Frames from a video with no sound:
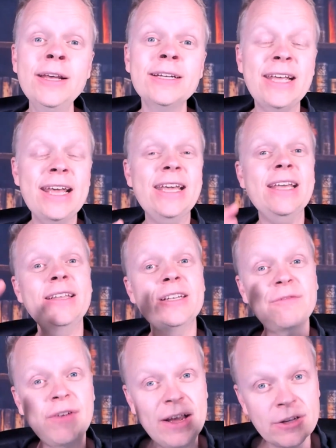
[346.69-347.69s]
taking these
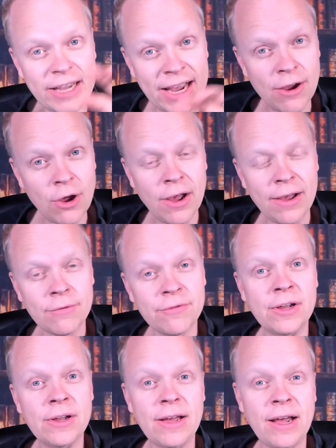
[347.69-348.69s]
files out, out of, a,